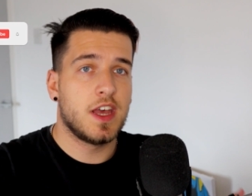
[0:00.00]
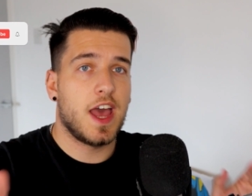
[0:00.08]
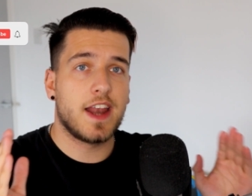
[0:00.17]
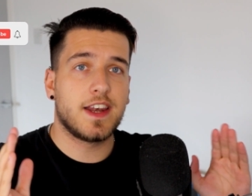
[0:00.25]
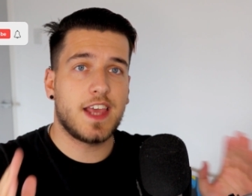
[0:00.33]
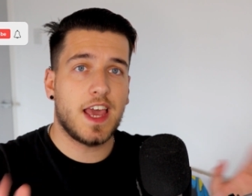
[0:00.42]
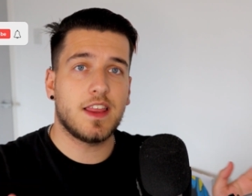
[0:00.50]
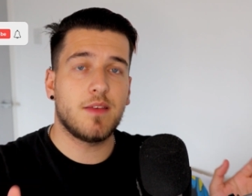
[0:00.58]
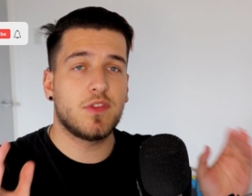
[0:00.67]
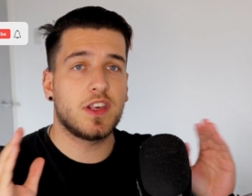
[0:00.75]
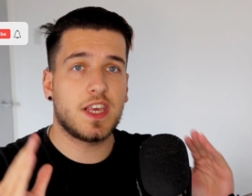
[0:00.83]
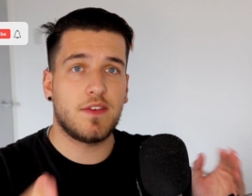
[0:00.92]
and get them
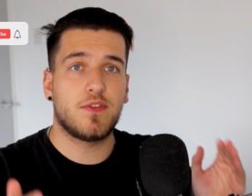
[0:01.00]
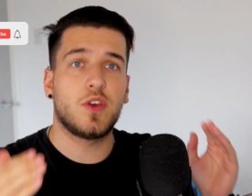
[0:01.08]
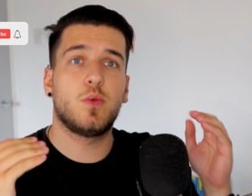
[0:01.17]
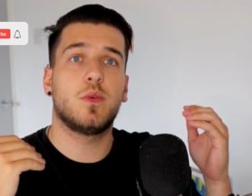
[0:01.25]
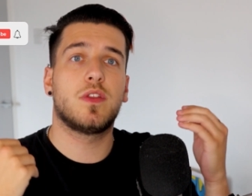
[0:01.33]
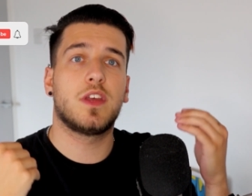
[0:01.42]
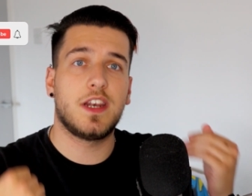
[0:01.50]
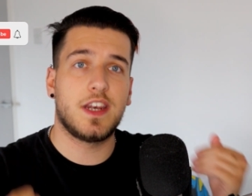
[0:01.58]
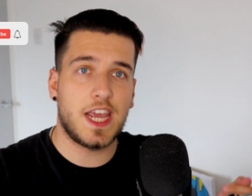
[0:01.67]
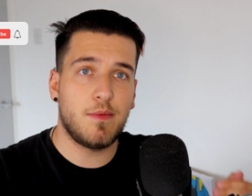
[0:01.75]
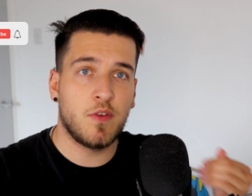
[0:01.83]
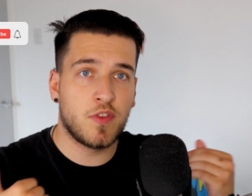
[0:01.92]
to give you the
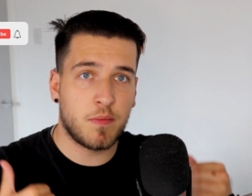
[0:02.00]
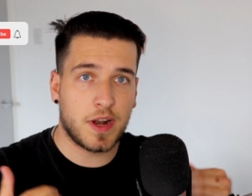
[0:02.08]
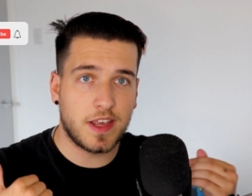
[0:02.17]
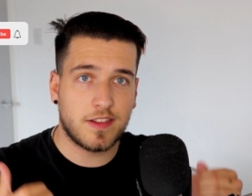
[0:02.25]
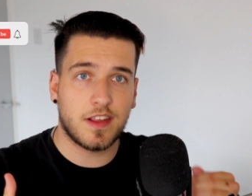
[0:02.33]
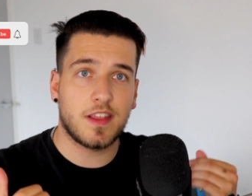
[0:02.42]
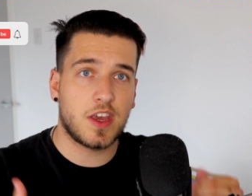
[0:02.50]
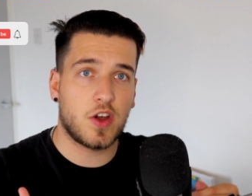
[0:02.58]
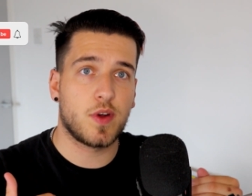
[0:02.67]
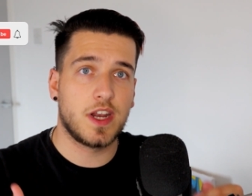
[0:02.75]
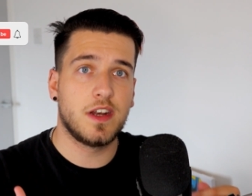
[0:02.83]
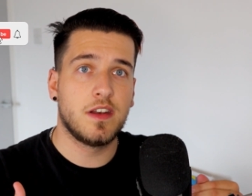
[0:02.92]
name of the place that they
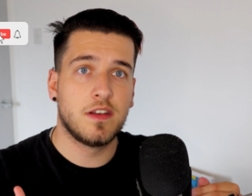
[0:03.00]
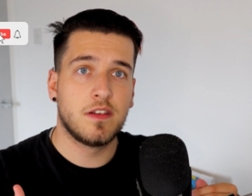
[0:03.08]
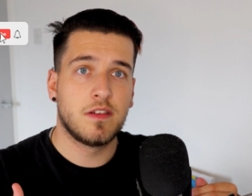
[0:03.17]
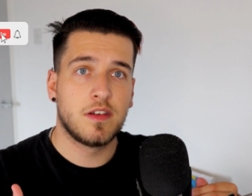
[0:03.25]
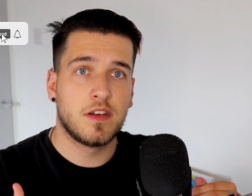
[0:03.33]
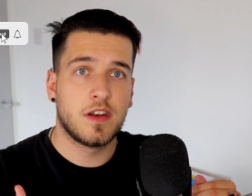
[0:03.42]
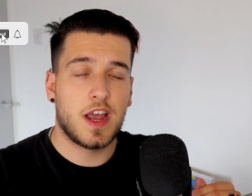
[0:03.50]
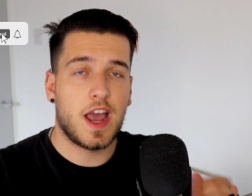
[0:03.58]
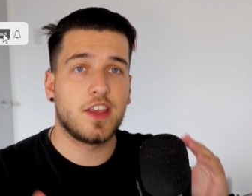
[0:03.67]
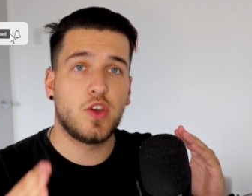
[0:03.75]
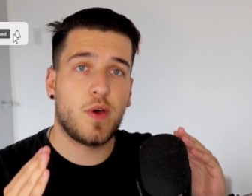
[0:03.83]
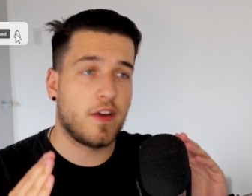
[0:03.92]
are in,
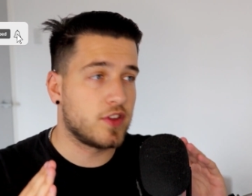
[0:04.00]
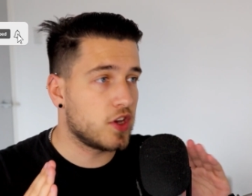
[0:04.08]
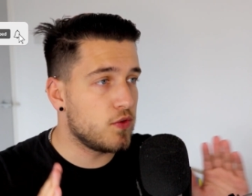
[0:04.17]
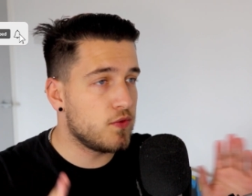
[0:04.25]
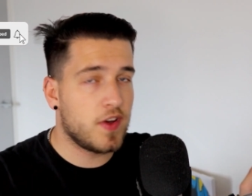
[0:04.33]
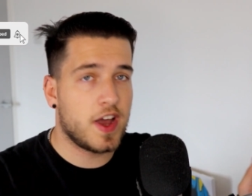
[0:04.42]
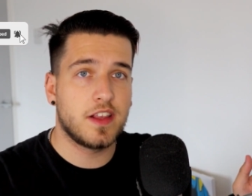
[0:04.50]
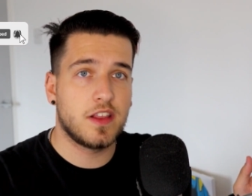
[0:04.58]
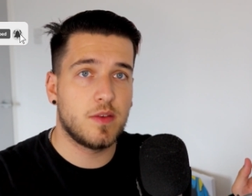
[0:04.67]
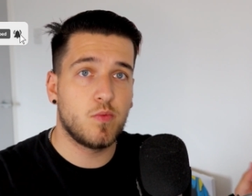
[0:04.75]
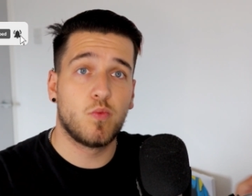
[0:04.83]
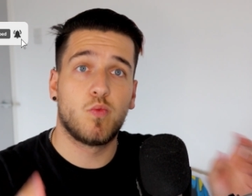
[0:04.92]
and you have to go and find
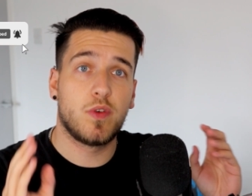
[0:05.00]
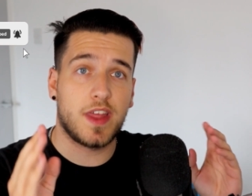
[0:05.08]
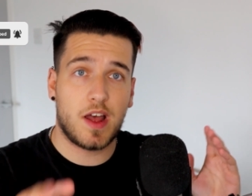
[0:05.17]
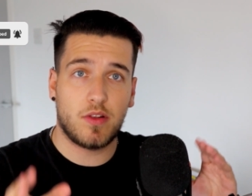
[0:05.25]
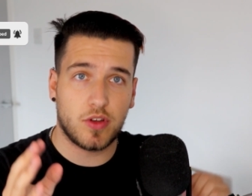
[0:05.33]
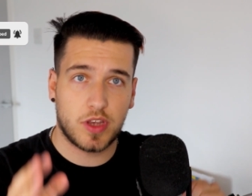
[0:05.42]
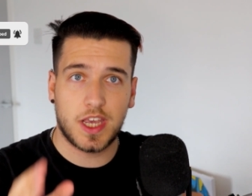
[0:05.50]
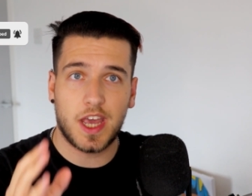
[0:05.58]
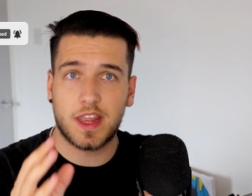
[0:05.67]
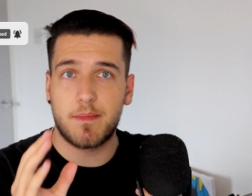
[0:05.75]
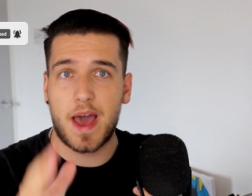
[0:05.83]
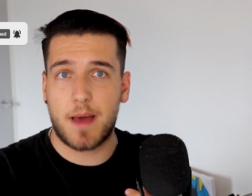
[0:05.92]
them without looking at
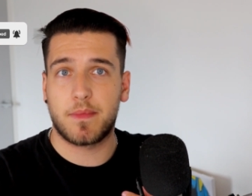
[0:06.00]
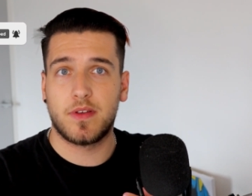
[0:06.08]
the map.